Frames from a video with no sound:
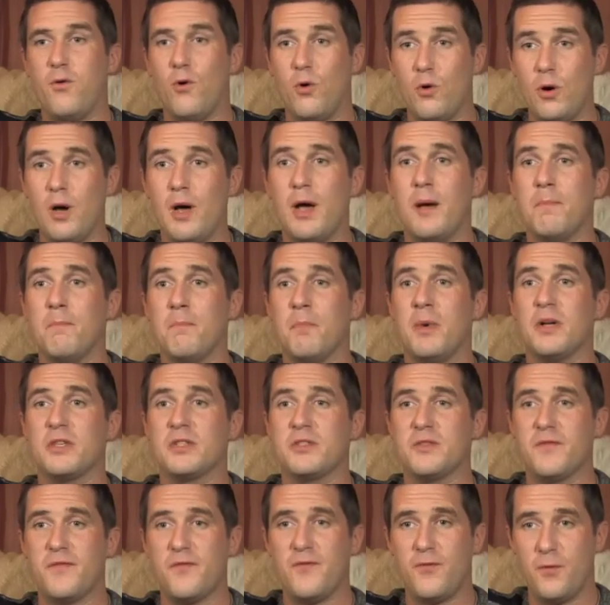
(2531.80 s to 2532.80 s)
for,
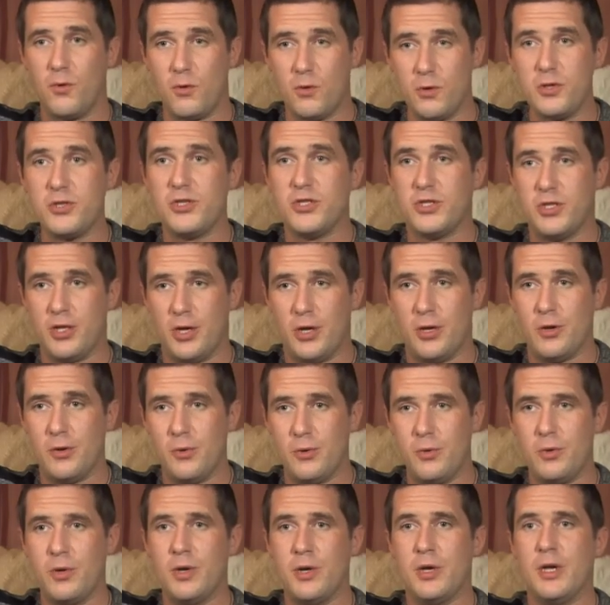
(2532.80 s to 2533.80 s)
must force
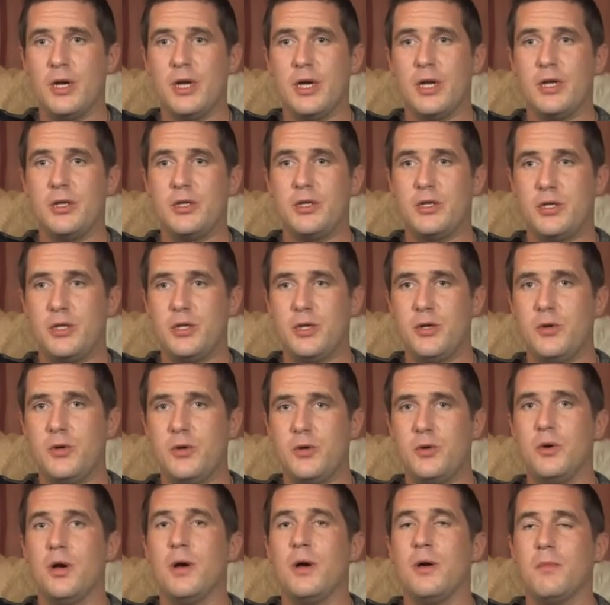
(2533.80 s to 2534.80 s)
you
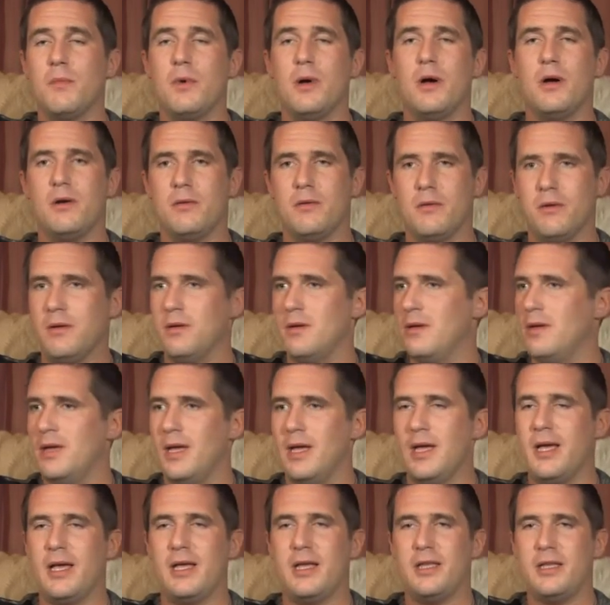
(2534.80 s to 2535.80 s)
to
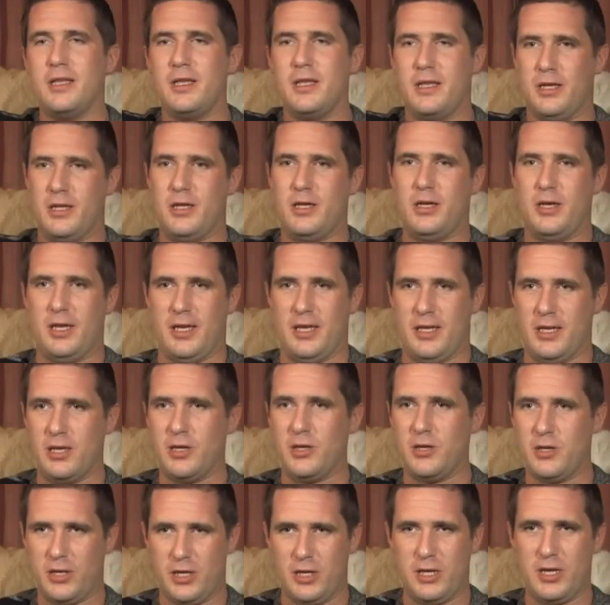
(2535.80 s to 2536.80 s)
you,
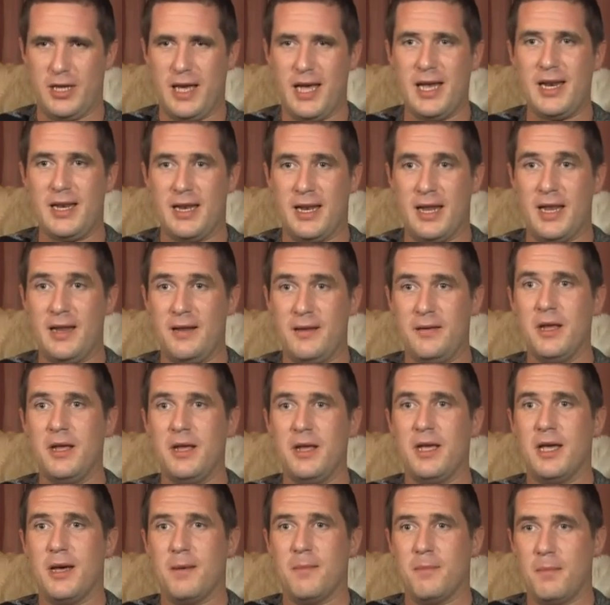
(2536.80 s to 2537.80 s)
you, you getting it?
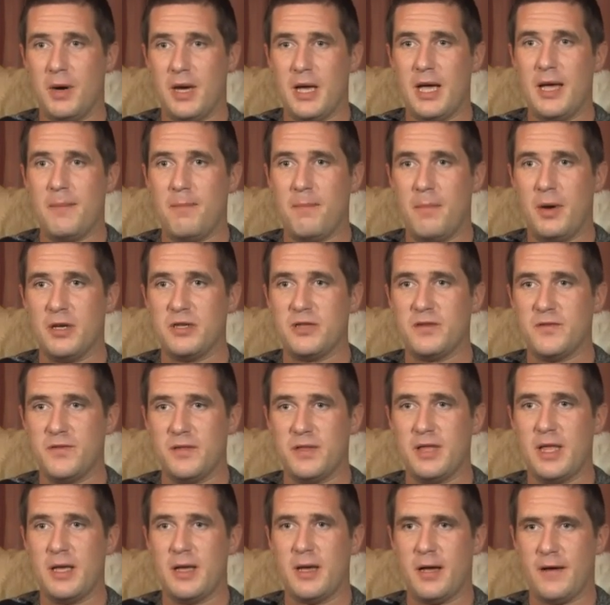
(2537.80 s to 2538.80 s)
It
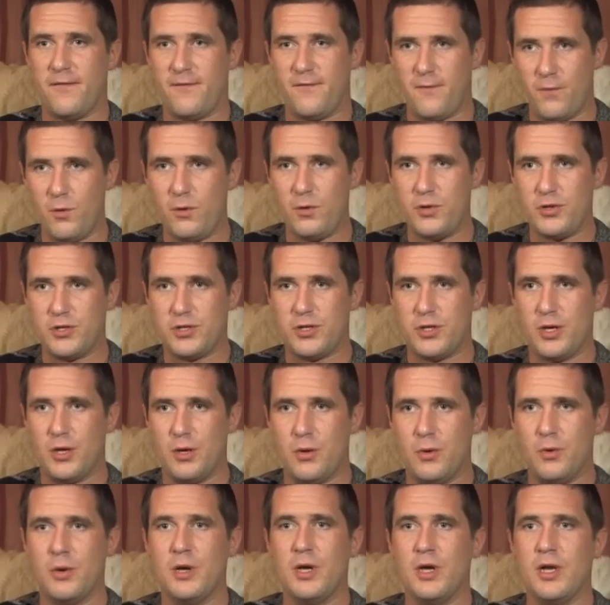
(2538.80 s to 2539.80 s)
must force
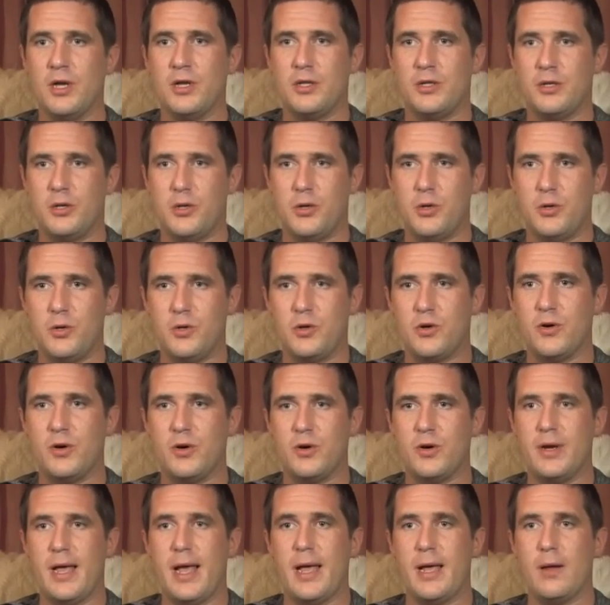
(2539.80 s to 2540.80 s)
you to
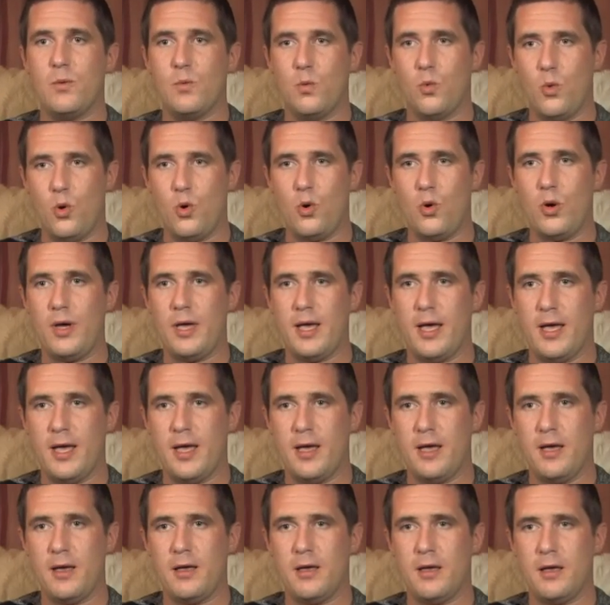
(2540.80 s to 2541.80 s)
create war
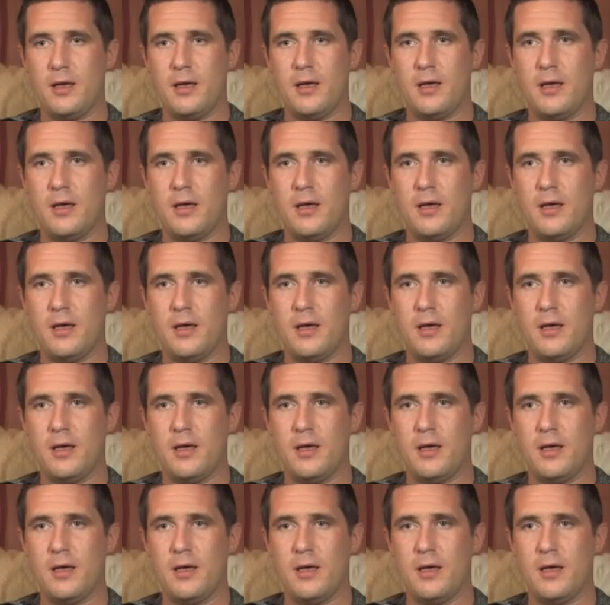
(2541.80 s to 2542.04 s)
here.